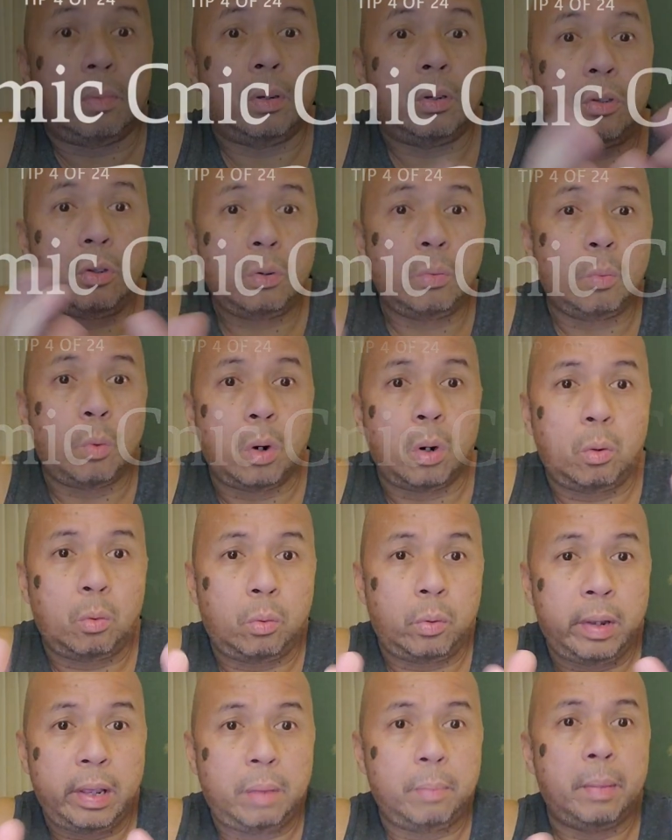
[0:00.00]
Do more
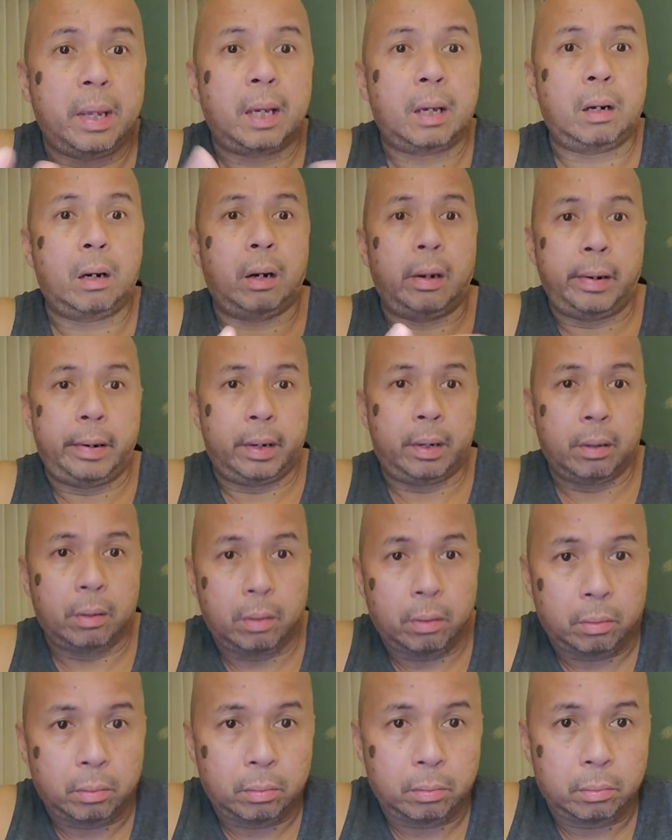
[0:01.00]
rhythmic
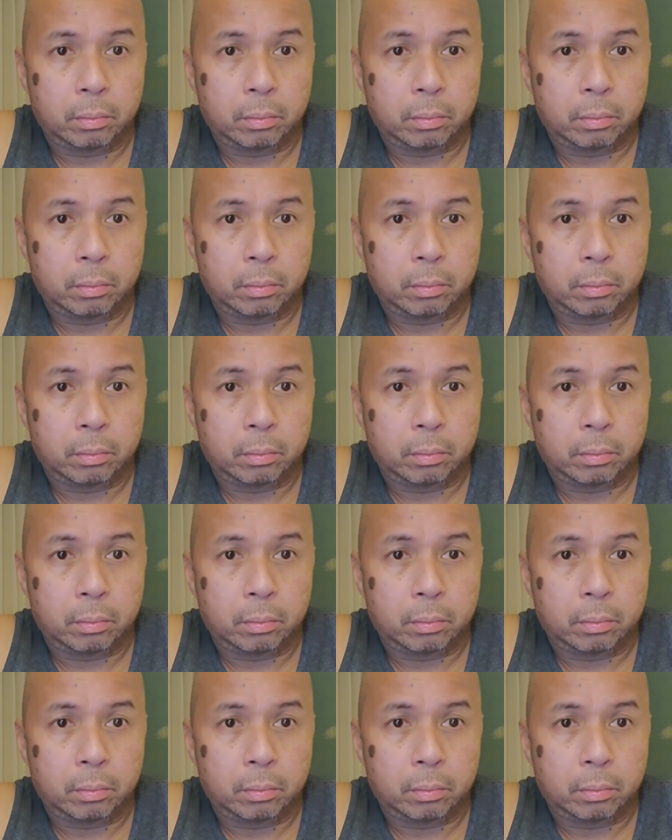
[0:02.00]
cardio.